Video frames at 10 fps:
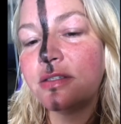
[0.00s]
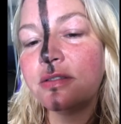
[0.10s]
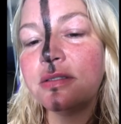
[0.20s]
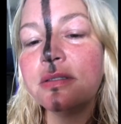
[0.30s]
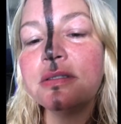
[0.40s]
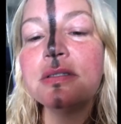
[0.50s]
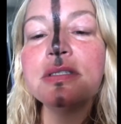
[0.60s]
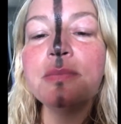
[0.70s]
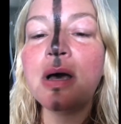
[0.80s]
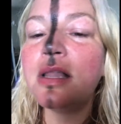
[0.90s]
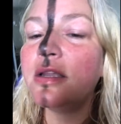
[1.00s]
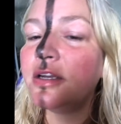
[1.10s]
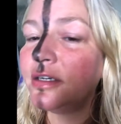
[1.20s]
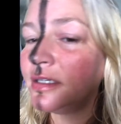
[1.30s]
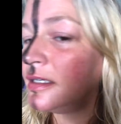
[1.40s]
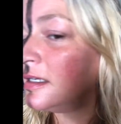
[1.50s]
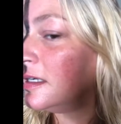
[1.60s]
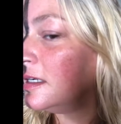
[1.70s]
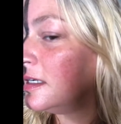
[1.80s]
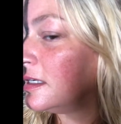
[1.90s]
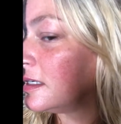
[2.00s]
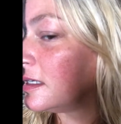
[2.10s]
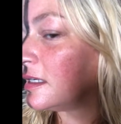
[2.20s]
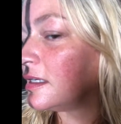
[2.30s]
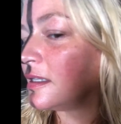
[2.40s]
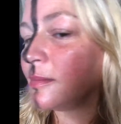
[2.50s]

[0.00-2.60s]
are smaller, and